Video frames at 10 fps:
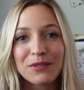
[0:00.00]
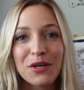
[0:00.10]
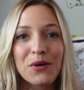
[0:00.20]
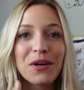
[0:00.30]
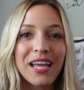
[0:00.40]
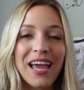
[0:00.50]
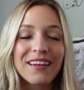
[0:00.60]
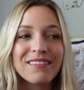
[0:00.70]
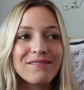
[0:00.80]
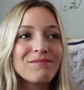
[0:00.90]
So
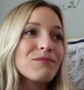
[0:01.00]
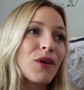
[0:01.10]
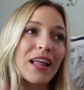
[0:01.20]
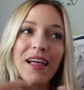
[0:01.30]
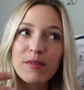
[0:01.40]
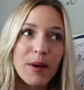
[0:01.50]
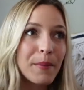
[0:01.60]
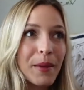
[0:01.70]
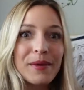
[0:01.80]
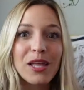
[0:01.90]
again, what I love about
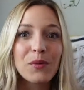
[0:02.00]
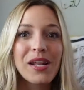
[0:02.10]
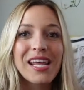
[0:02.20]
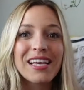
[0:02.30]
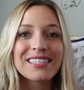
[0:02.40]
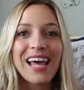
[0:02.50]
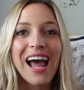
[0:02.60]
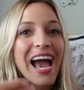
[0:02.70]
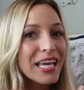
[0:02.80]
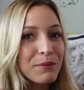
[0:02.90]
baby led weaning is that
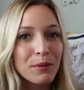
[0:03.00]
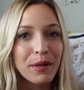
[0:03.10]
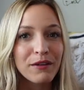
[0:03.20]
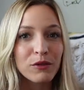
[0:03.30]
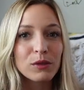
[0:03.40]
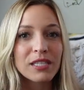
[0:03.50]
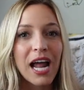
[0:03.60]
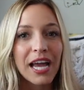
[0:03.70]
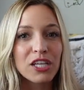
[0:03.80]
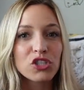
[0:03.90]
I can prepare foods that
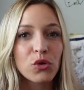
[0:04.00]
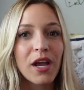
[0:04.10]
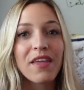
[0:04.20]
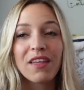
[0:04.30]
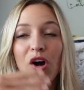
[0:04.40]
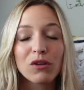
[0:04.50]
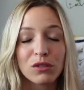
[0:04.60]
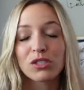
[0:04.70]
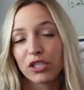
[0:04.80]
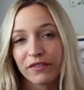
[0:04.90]
I enjoy and then
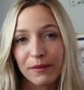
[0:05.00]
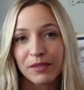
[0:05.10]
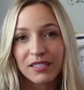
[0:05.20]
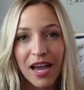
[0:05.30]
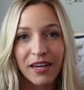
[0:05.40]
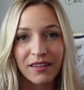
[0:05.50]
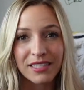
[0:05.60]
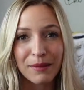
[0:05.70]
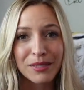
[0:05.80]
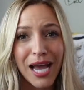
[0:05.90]
also serve them to Zion at the
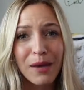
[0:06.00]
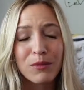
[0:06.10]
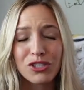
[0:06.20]
same time,